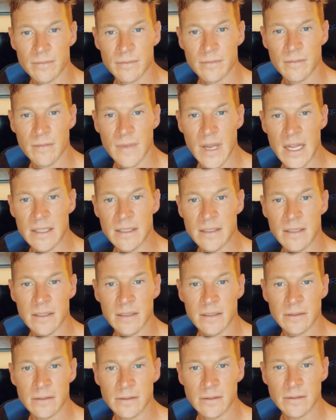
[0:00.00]

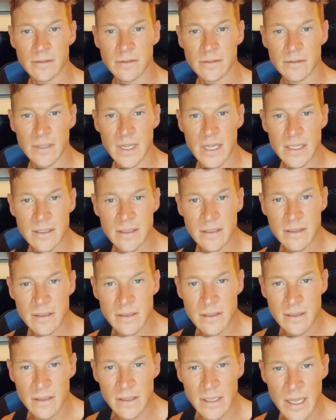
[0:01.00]
Edson, Edson
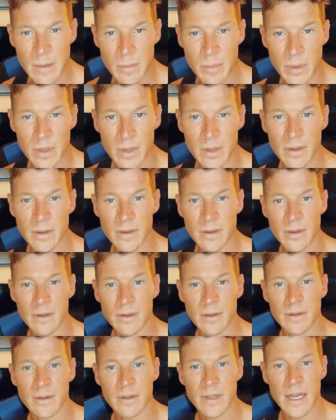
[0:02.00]
Slip.
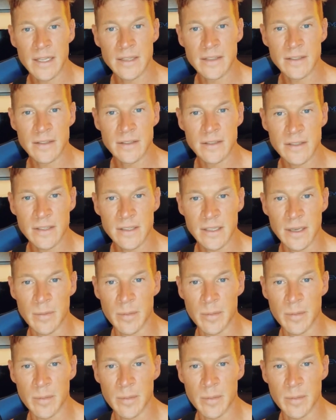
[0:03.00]
Edson Slip.